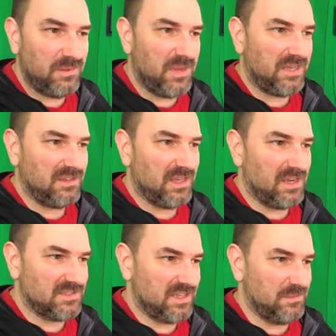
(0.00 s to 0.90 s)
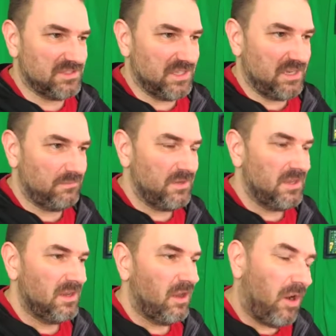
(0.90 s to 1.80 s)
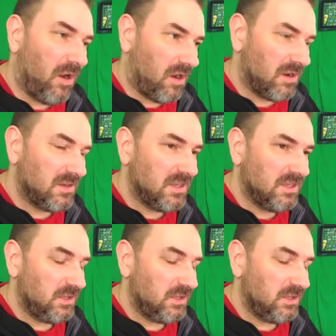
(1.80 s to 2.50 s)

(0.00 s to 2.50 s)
to be making the kind of statements they are,